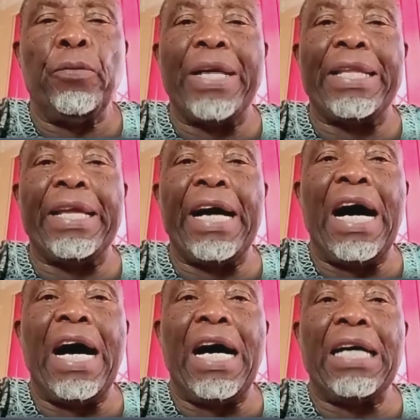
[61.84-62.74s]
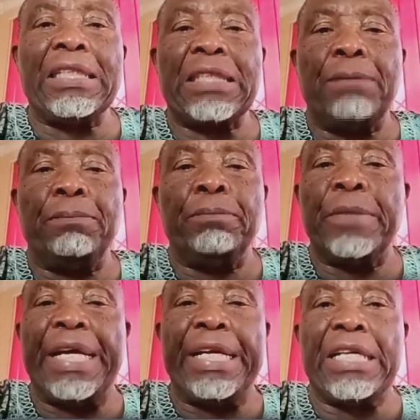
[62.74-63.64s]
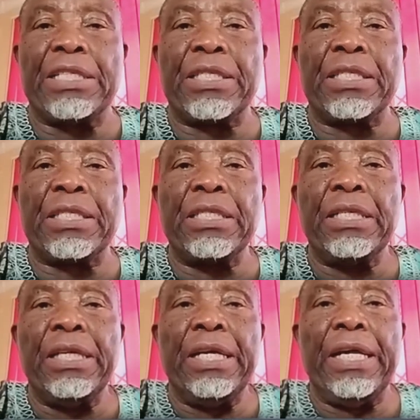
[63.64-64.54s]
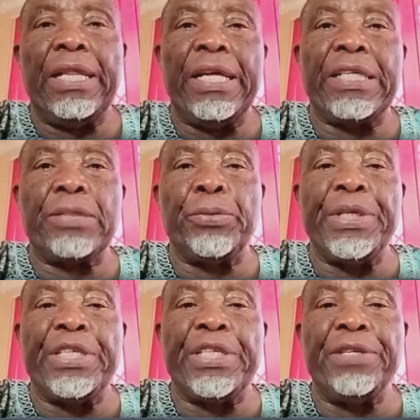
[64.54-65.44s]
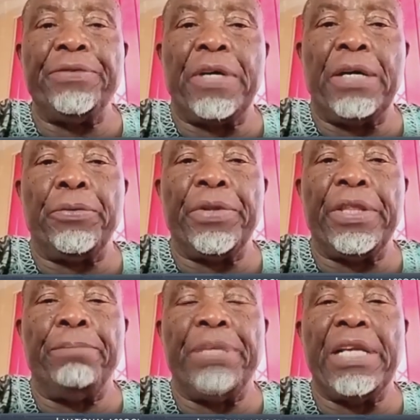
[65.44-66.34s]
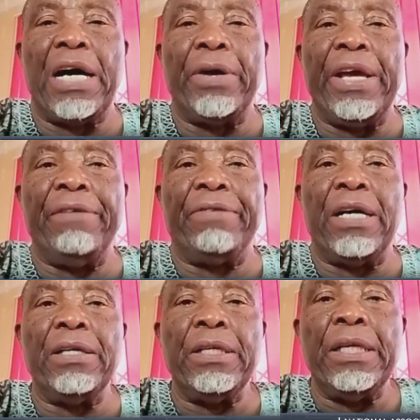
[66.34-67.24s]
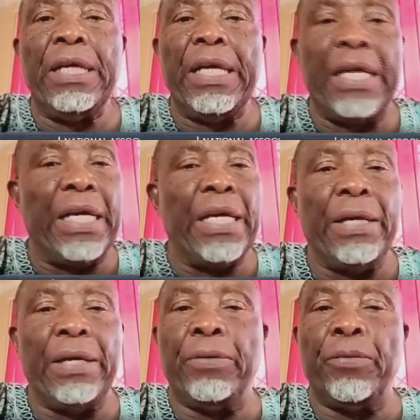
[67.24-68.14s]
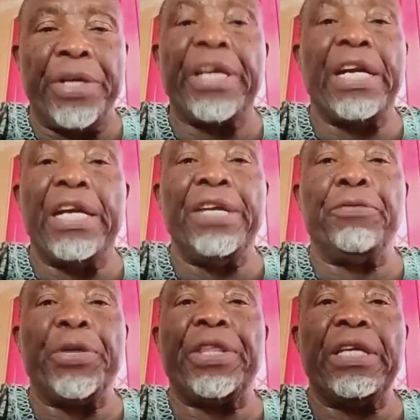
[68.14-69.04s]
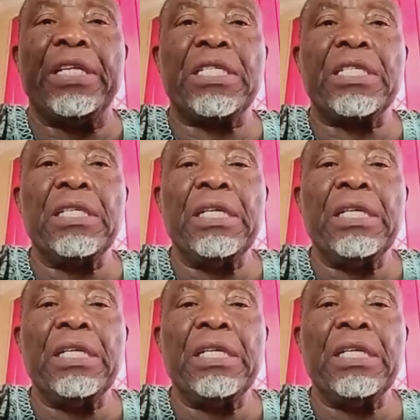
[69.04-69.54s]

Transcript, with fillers: well, there are some areas that we differ with the bill. However, uh, we can live with it.